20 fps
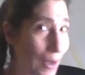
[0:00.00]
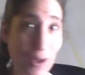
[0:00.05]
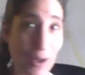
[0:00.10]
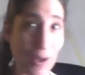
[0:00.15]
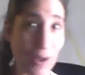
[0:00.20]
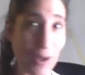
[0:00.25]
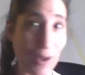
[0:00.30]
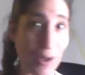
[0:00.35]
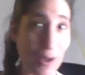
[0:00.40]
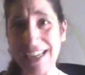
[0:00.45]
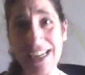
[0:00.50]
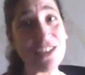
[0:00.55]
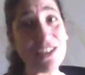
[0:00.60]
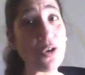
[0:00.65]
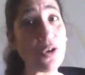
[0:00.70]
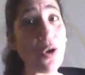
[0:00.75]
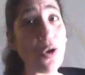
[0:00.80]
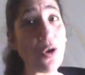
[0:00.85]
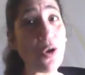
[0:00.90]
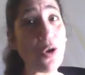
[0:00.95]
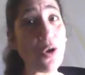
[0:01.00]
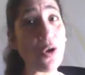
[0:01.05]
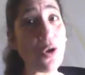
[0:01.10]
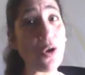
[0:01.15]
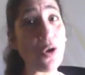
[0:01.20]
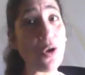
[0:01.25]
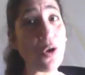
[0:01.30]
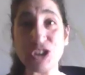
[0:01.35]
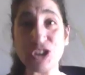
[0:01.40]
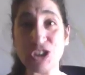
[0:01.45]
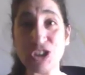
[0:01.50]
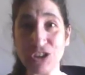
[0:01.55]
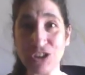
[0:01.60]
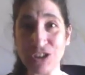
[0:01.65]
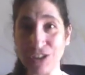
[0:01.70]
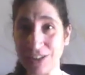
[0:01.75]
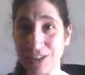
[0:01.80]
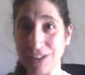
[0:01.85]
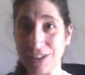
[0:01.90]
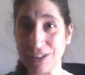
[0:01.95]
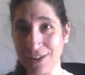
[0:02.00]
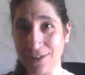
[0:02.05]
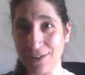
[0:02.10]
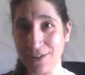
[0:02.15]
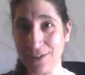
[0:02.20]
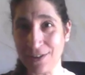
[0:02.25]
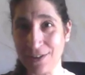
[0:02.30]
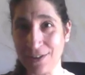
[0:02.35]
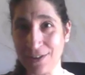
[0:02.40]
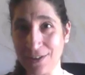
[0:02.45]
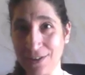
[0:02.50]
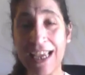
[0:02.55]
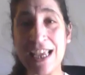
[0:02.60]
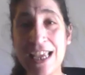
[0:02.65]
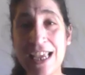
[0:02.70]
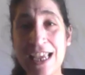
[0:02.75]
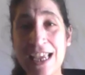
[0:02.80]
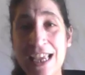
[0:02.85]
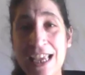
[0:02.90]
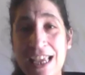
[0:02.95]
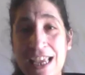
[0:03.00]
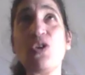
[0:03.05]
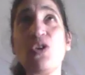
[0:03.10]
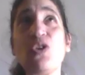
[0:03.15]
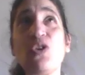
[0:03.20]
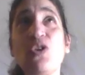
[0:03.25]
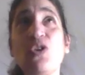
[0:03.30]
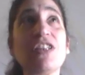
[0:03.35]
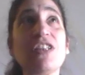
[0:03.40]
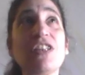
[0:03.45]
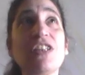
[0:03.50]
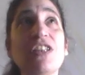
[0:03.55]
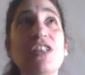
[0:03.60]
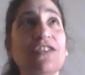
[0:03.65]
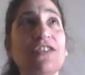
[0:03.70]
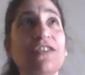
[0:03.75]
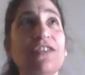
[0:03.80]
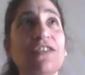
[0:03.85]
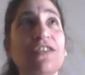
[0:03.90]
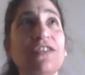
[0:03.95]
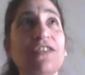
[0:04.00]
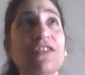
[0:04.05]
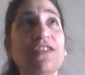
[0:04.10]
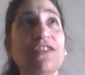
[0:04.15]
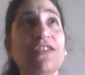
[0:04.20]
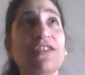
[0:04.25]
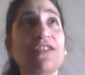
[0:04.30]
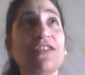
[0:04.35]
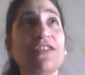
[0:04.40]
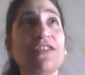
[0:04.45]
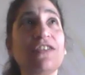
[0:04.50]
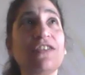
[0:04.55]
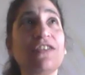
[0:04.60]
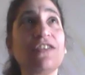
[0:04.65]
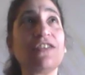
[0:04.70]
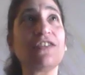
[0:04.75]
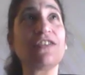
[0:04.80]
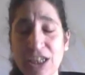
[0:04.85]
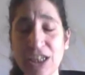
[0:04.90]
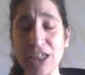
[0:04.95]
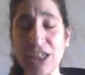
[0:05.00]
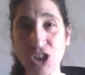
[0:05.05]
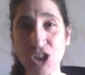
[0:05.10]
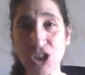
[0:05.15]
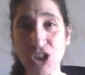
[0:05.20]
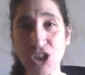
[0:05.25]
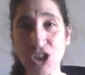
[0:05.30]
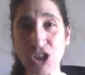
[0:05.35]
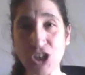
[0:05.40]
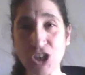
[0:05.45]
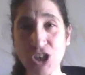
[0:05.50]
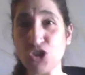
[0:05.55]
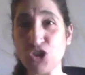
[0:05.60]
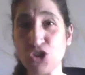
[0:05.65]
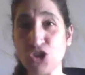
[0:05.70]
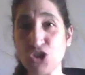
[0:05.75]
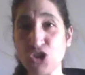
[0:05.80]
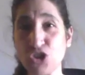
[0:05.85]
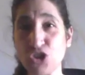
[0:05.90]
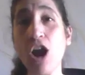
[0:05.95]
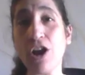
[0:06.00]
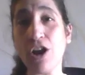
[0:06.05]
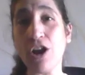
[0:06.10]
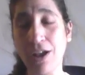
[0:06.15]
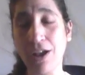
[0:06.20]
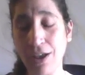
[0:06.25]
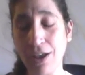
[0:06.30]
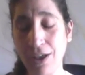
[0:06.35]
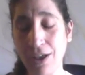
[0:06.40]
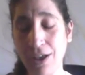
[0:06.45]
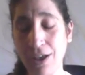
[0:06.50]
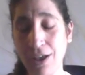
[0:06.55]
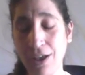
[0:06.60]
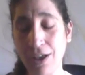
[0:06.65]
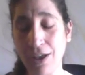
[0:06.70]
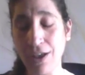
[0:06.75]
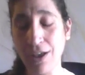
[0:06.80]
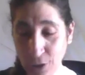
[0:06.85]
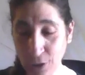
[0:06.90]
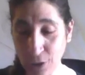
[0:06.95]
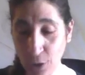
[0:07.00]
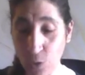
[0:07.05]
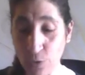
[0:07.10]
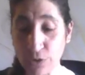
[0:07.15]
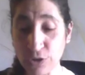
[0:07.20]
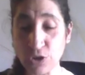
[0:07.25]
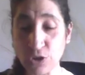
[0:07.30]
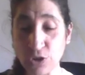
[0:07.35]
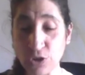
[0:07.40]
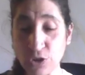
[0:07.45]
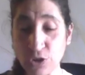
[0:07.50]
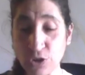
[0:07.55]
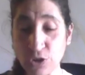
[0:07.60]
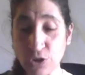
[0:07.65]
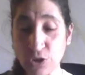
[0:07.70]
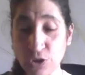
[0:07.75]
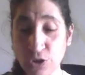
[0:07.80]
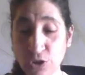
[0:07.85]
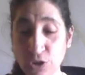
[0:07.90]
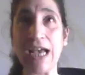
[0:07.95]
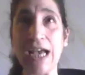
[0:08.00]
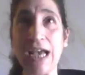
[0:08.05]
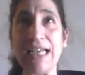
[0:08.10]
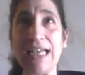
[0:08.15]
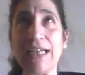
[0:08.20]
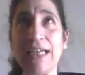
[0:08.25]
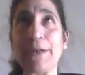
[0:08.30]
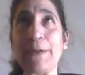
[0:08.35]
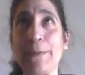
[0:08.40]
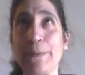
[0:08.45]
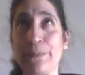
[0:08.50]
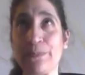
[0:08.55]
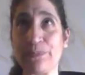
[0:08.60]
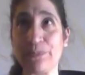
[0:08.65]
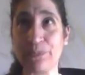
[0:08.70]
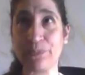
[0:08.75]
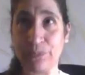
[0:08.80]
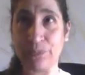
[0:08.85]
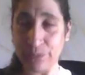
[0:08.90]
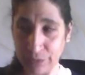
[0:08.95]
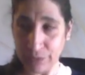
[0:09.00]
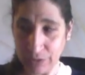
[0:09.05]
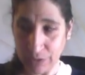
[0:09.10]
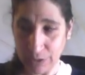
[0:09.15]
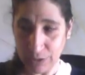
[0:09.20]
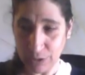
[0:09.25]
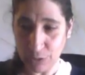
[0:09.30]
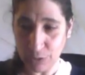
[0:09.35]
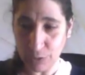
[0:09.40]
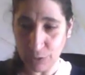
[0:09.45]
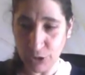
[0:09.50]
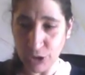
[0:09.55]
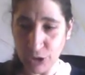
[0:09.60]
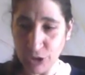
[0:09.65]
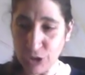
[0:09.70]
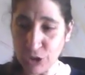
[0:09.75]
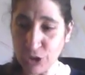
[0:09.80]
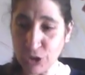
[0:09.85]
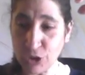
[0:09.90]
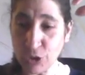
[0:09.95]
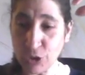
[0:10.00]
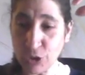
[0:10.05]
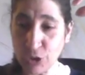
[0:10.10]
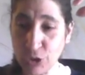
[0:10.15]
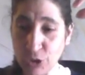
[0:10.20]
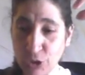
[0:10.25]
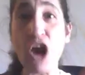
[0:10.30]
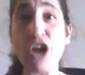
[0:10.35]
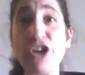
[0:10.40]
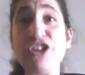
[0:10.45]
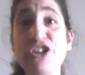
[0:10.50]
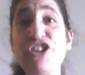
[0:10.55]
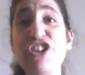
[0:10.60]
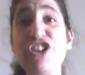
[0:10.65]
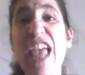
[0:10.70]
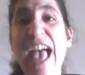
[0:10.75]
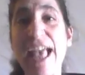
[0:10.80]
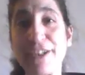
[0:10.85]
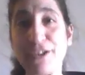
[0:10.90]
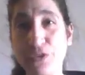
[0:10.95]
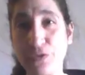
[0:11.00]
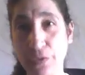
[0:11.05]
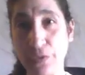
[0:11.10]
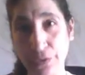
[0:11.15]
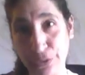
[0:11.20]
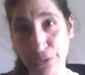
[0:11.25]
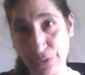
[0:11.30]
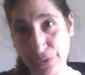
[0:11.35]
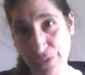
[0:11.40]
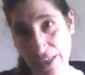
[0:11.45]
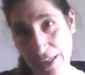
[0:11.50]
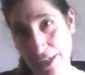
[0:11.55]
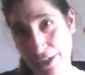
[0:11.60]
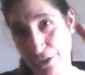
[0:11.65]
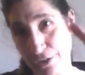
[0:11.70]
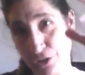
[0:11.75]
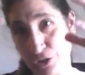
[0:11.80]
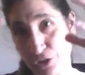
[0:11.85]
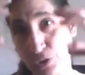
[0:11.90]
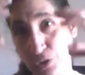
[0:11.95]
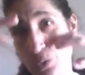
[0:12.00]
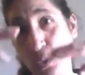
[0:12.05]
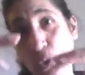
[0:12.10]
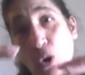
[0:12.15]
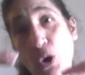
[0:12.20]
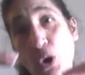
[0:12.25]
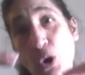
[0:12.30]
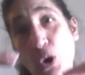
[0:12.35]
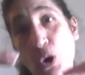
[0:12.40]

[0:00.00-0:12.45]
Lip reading: If you put your heart strings in the right place, they vibrate. Ah, and then that vibration gets stronger and stronger and sweeps more and more and more along. And before we know it, we have stepped into a level